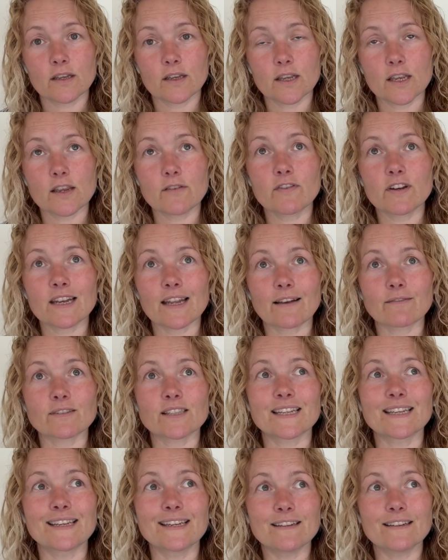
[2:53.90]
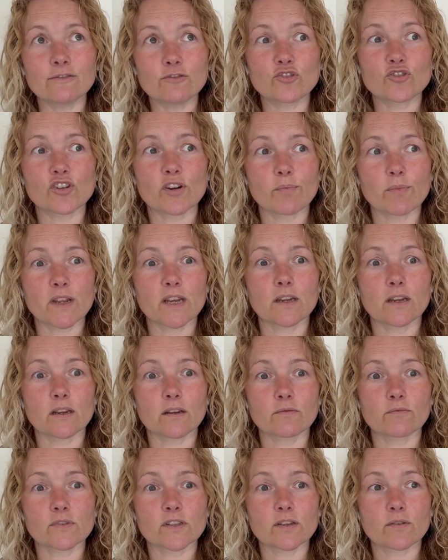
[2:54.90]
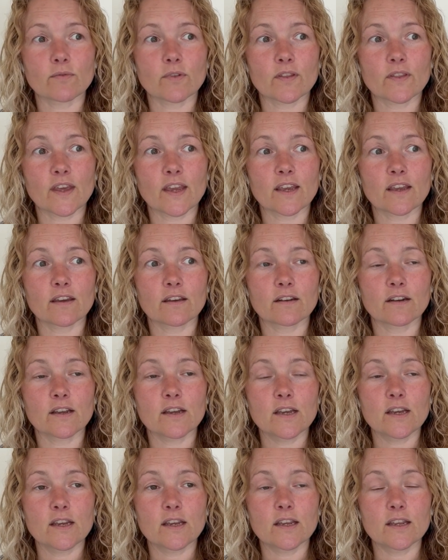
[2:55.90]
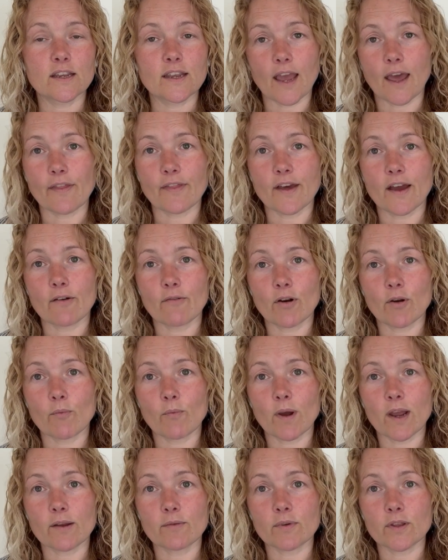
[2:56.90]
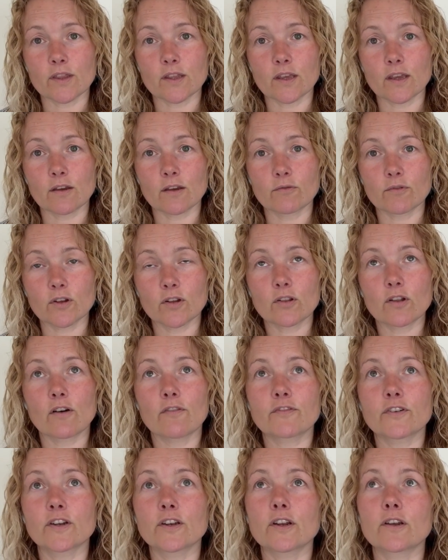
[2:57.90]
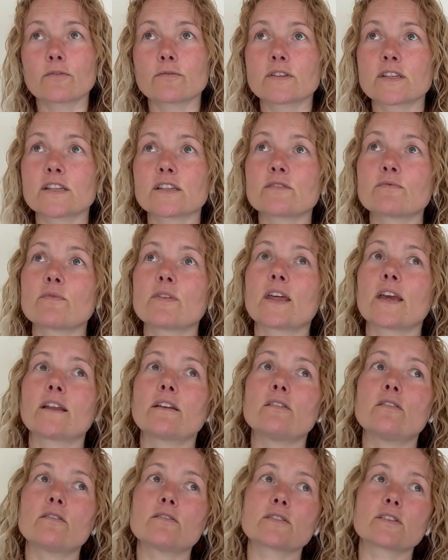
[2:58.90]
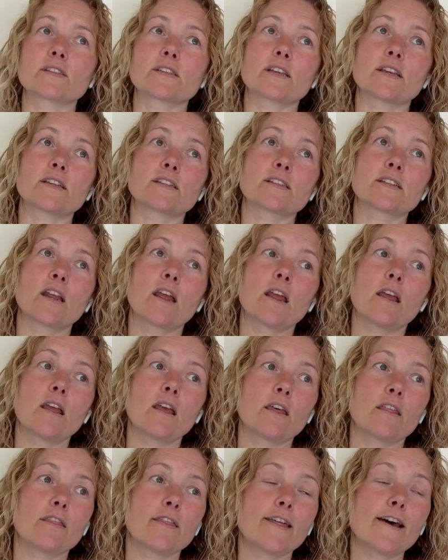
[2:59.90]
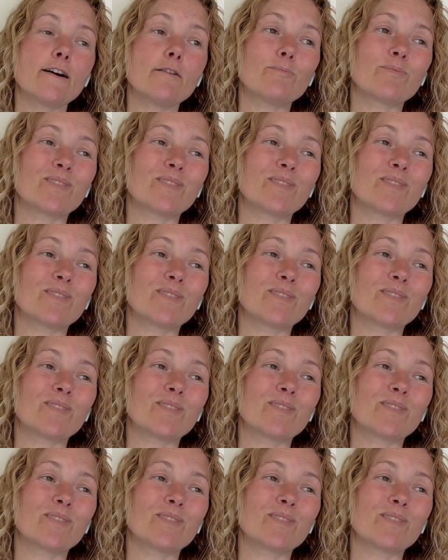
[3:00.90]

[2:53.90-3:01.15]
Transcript: even down to guilt tripping you so that they can get their own way with you. You'll often notice with a narcissist, they'll